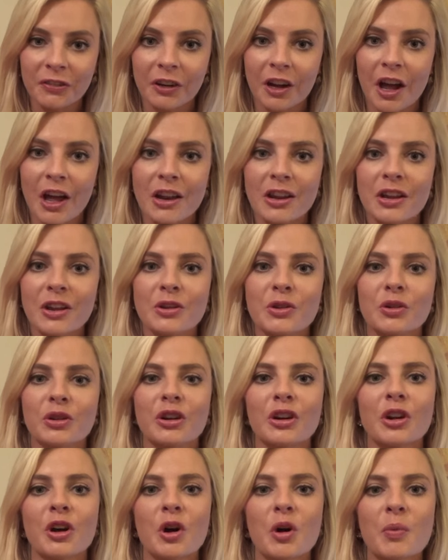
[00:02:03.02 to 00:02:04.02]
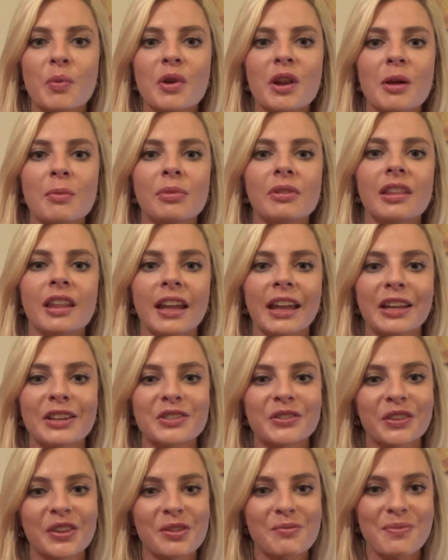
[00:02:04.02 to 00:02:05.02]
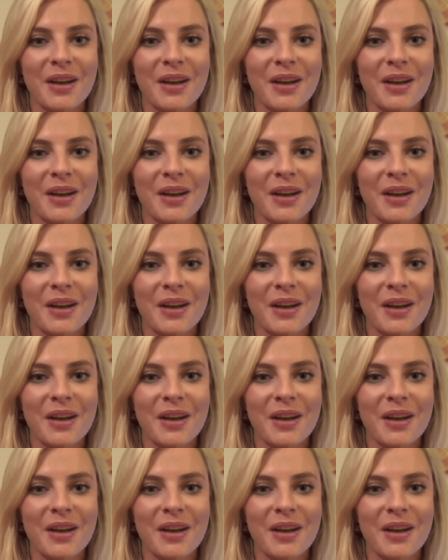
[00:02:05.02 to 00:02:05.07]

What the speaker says: front in order to open up lanes for the